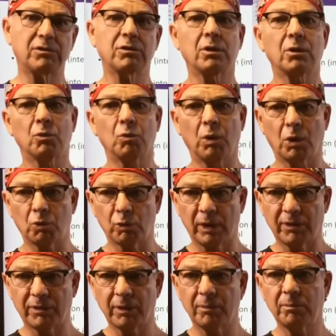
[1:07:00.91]
they're kind
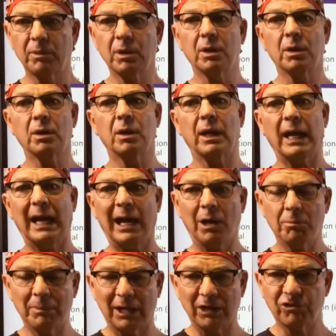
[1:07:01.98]
of
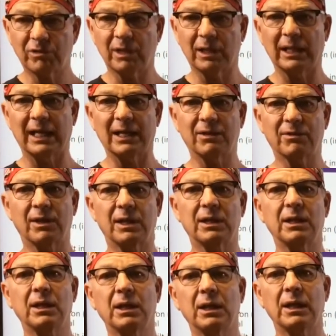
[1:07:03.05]
designed for the
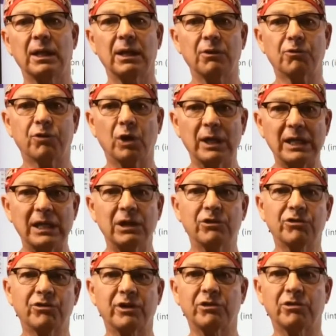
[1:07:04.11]
majority of big bones,
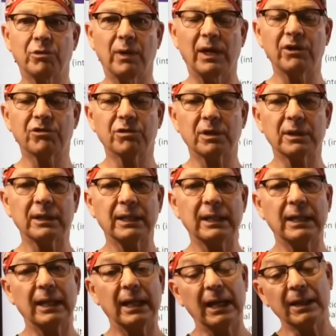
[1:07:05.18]
but they're
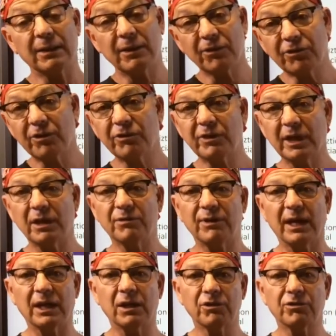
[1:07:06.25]
not yet
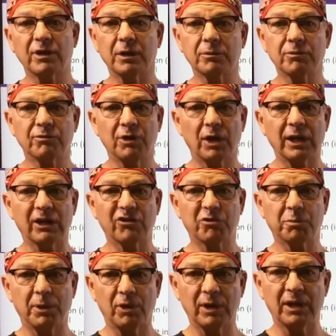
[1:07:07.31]
designed,
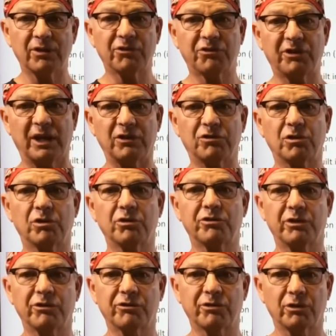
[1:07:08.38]
for
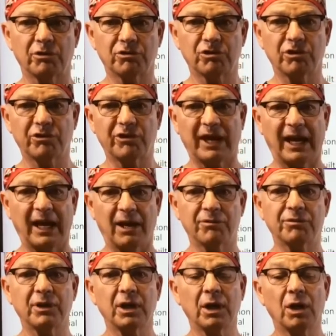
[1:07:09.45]
a 1 or 2
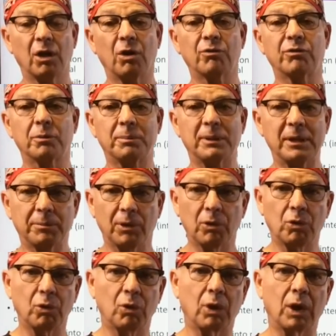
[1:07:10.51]
year old unless their
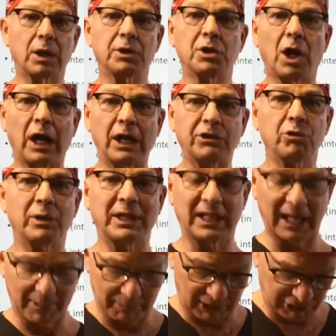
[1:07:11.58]
bones happen to be
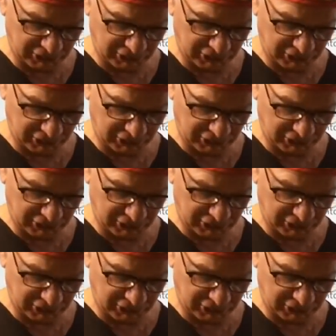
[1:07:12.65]
unusually